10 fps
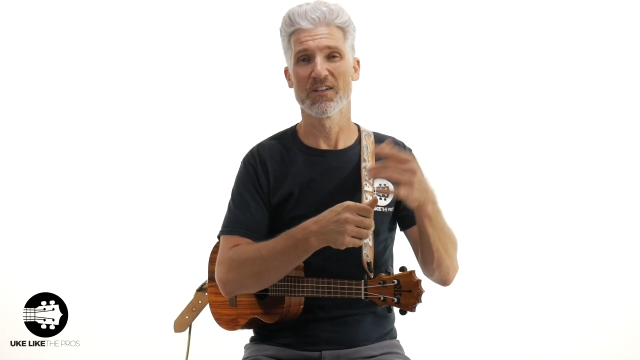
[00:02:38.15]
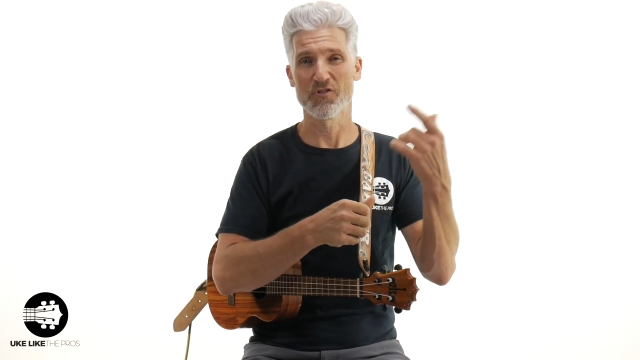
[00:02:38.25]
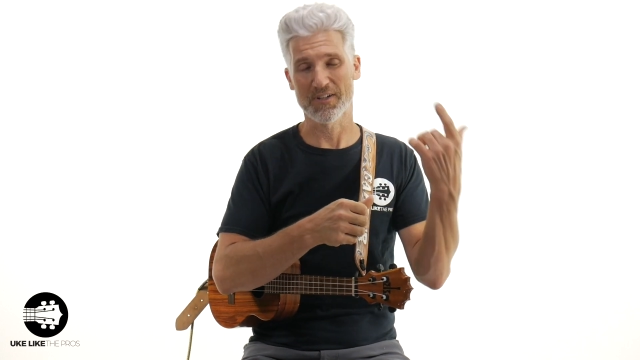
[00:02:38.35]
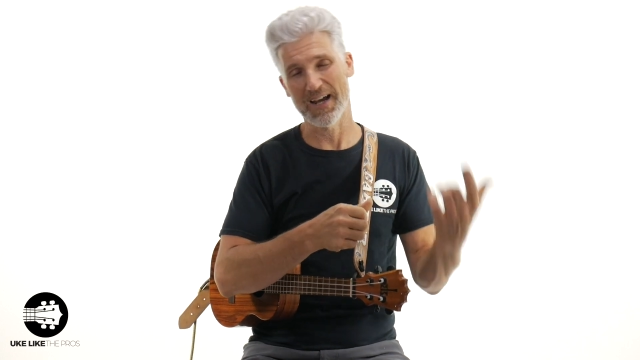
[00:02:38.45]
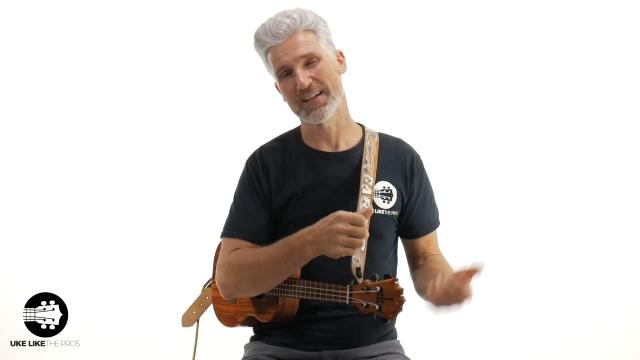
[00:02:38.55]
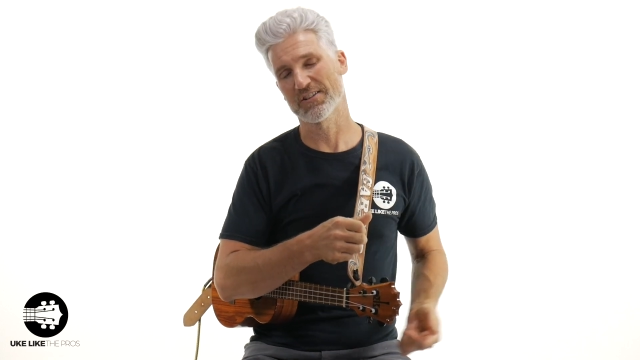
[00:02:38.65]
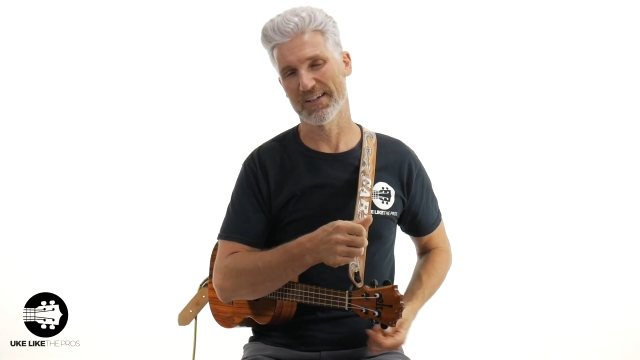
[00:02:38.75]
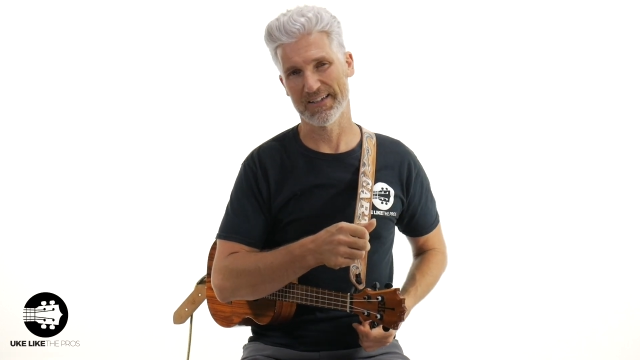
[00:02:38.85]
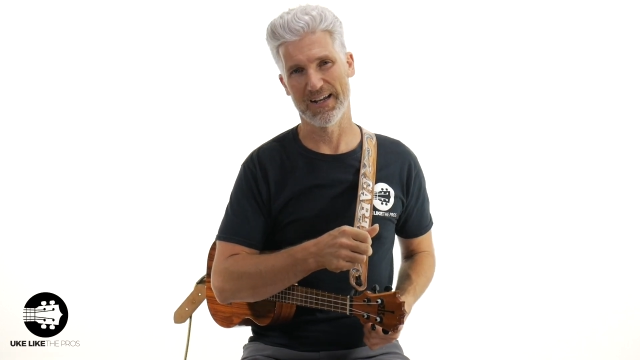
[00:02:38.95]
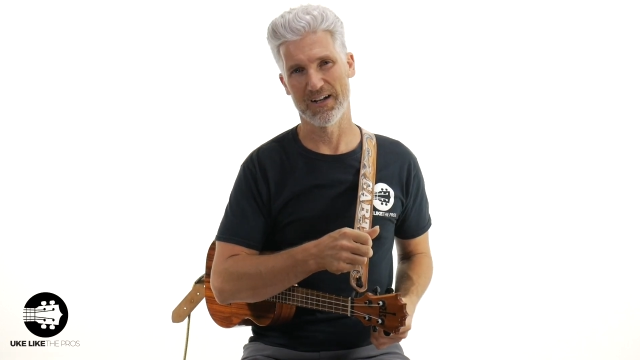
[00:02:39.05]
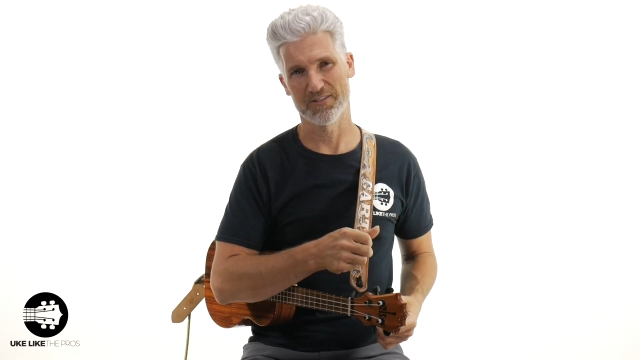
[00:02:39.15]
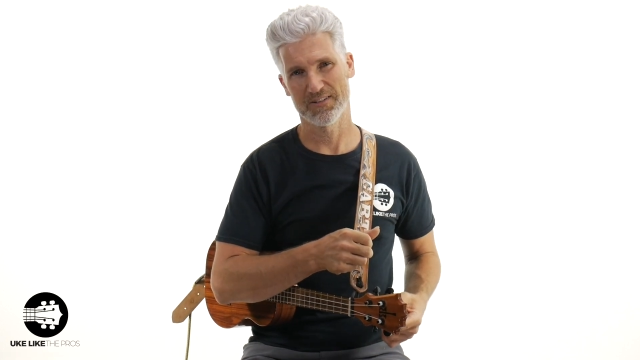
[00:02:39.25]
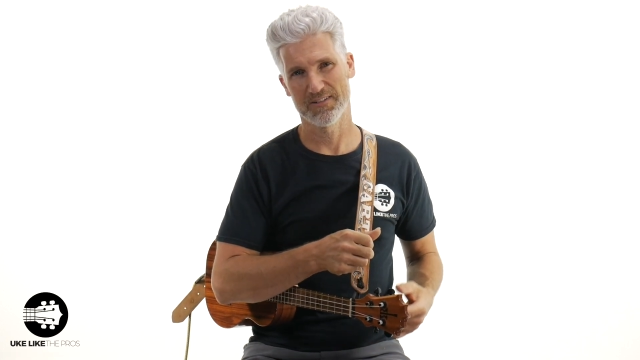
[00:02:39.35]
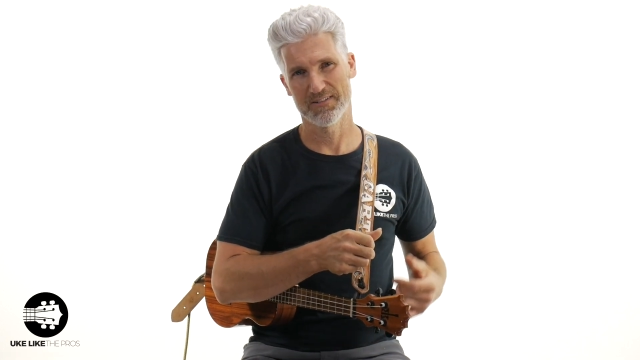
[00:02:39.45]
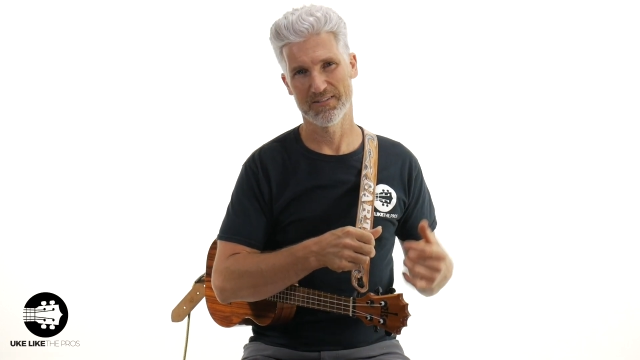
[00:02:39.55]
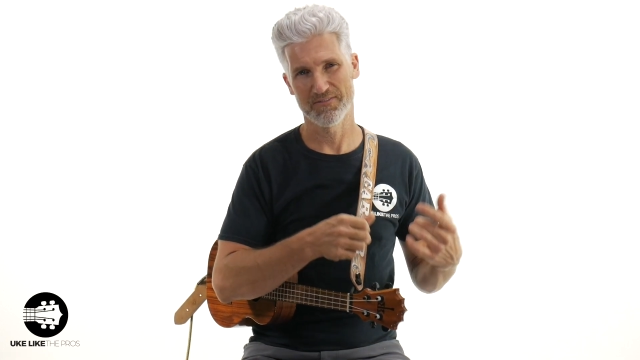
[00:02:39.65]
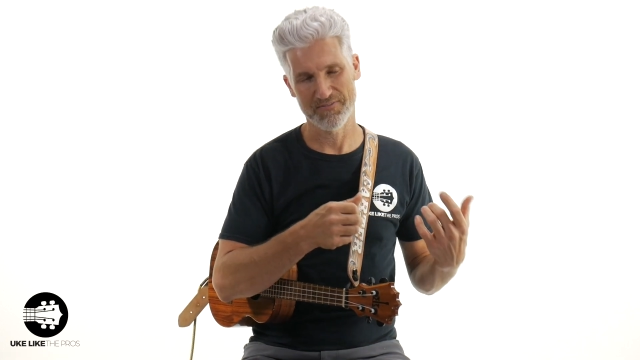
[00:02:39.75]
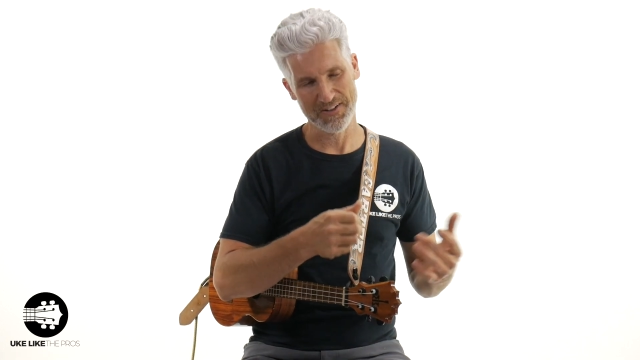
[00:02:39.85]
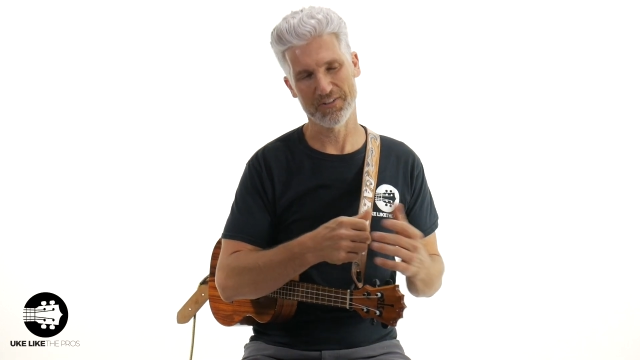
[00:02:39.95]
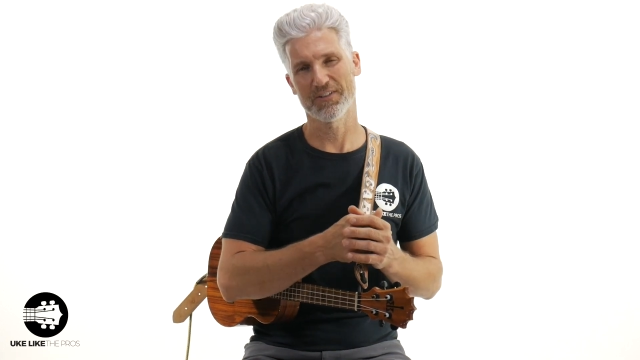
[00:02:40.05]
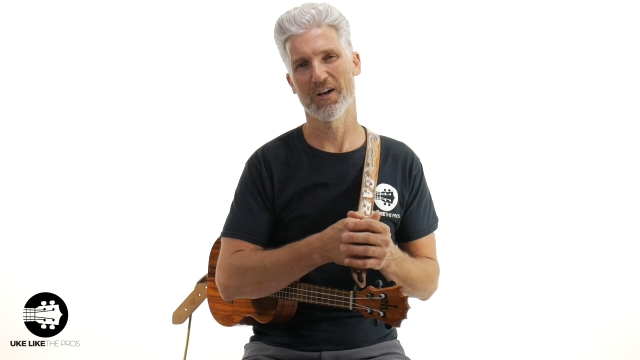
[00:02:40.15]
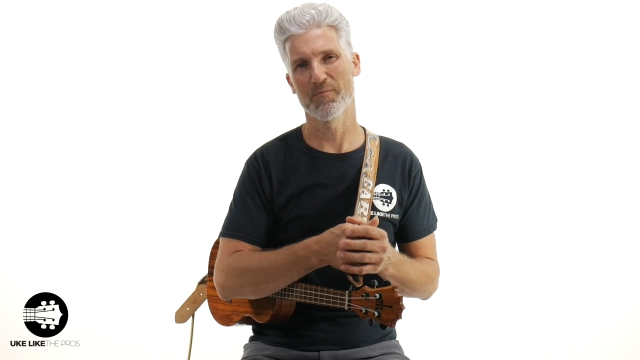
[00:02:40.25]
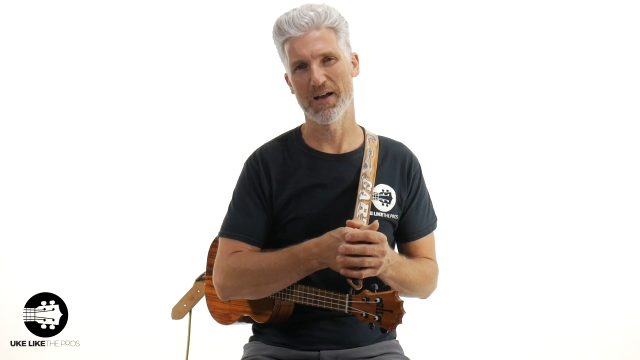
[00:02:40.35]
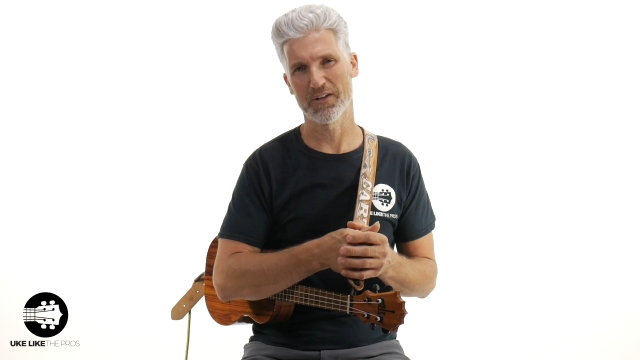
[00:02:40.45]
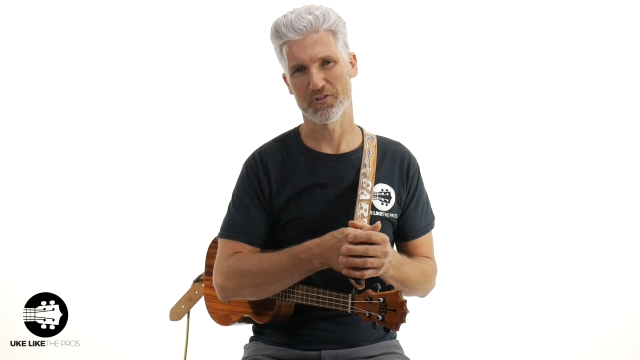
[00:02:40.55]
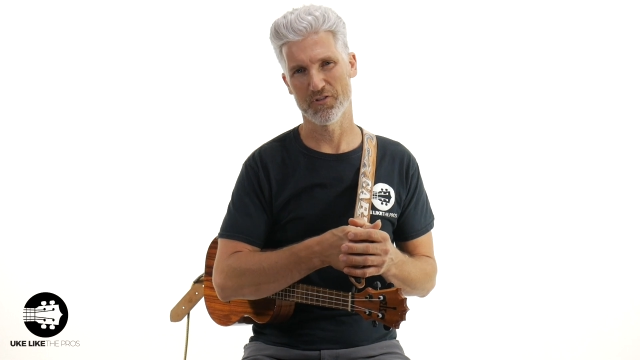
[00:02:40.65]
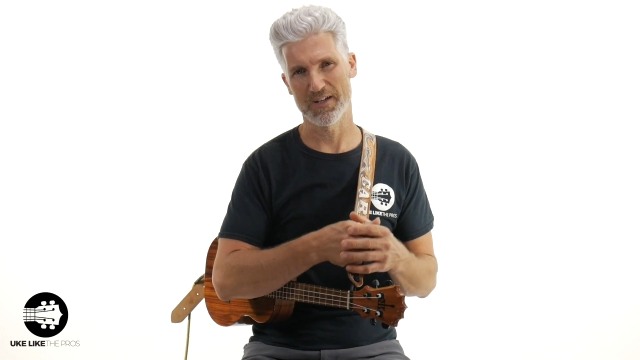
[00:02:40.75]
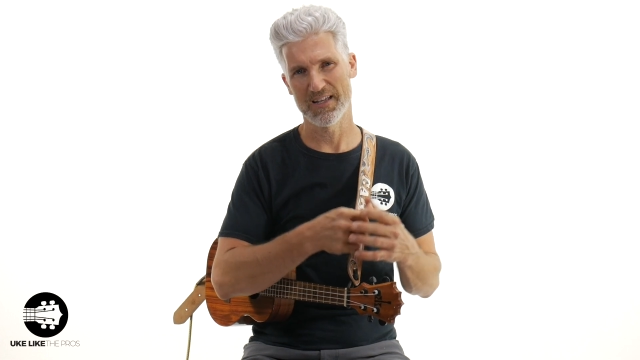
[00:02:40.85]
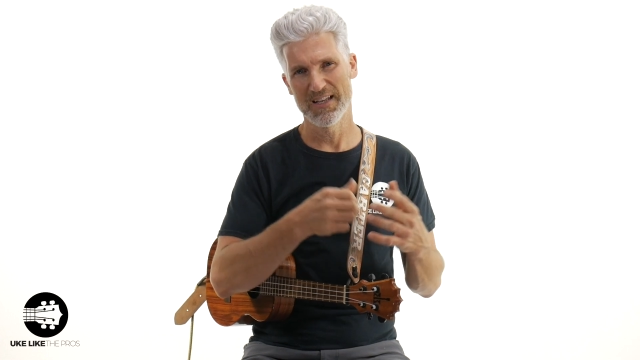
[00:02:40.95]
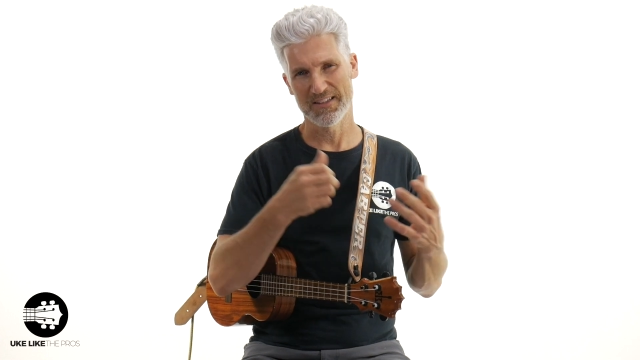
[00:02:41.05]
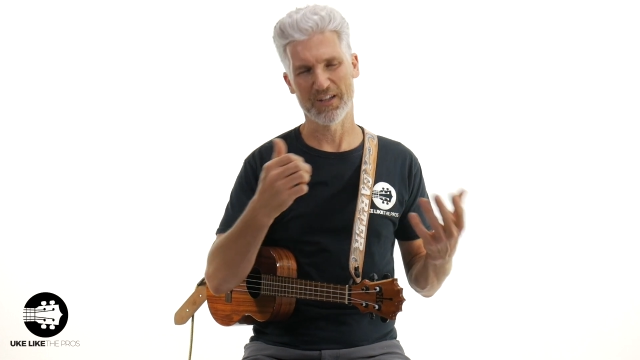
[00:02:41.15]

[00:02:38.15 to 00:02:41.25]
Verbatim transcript: you got to check out fingerstyle mastery.